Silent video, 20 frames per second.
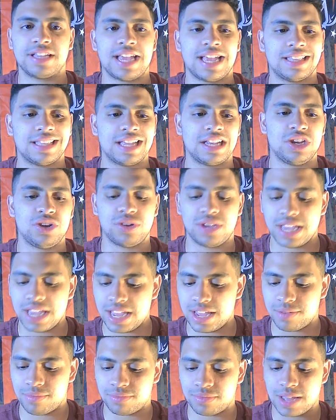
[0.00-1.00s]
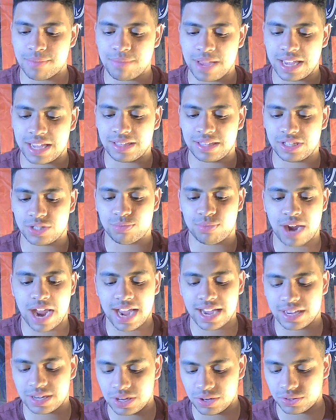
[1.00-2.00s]
And then you get him making these
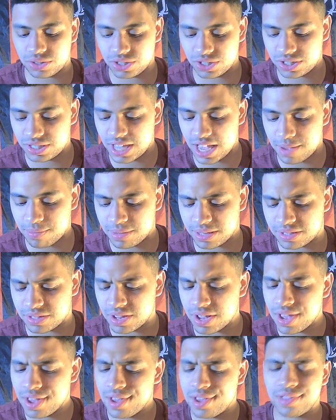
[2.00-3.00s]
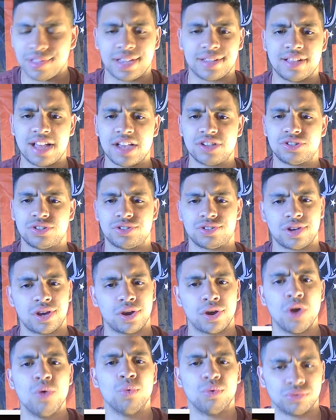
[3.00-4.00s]
braggadocious statements like last year saying,
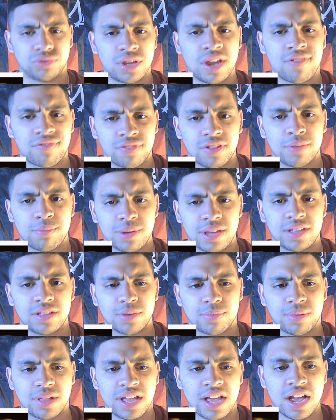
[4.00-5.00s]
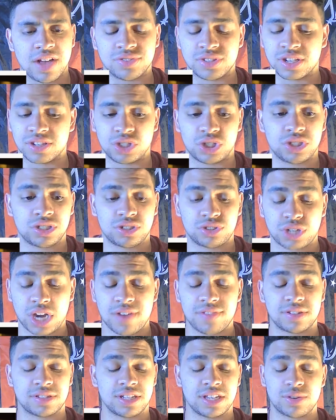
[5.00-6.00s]
we'll definitely be in the playoffs. And
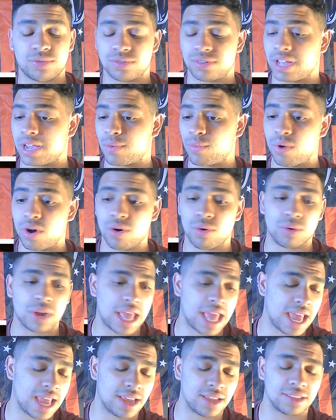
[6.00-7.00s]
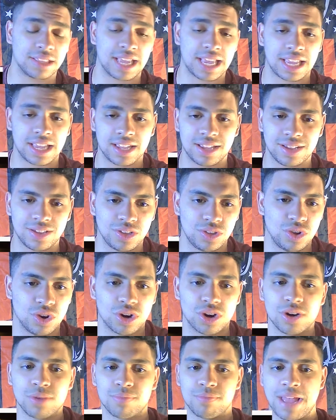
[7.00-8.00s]
Travis Slink was like, whoa, hey, like
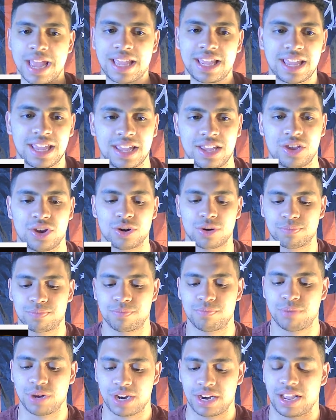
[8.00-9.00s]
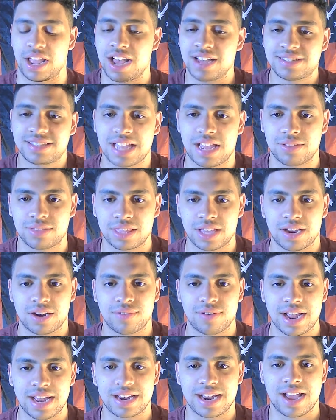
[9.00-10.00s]
you're putting us out there
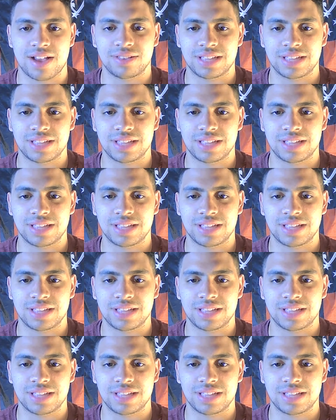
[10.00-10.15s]
right now.